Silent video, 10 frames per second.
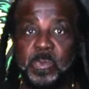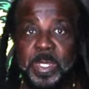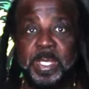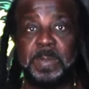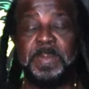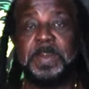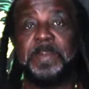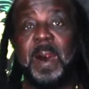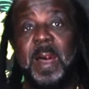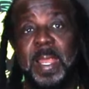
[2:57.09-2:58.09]
whether it be
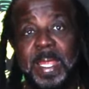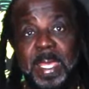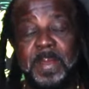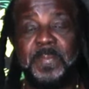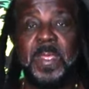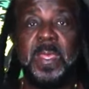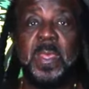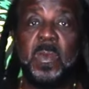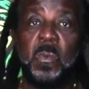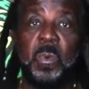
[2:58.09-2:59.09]
barley,
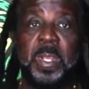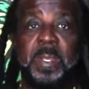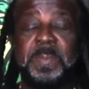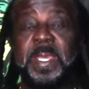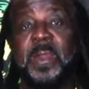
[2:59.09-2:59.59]
whether it be